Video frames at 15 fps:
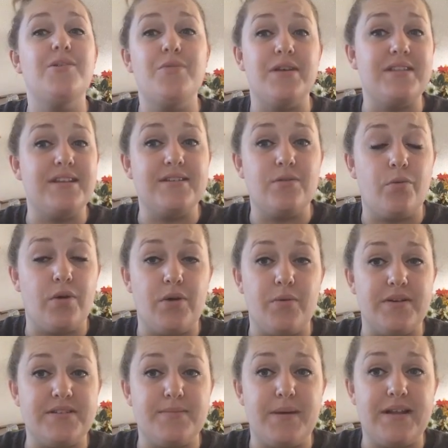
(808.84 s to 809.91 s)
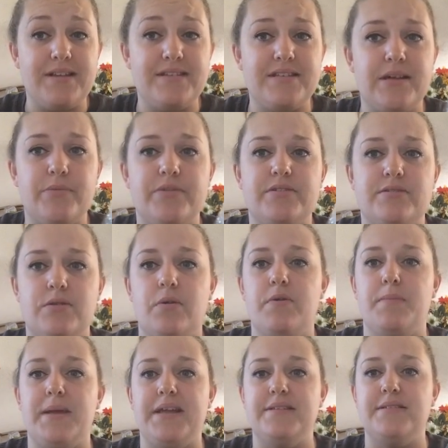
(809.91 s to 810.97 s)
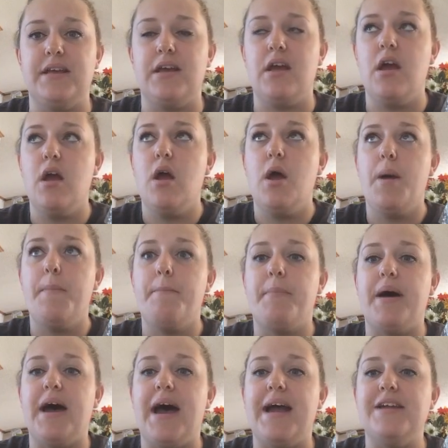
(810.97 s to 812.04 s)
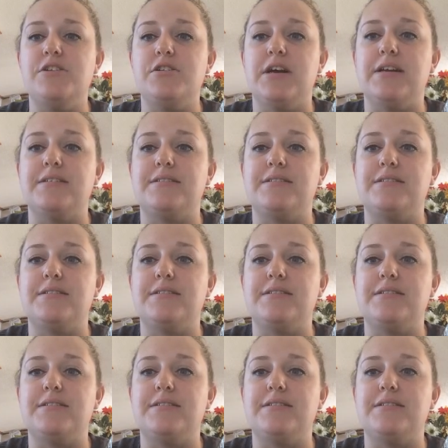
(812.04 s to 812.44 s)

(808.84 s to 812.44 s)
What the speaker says: don't know what it was about this that was so amazing, but I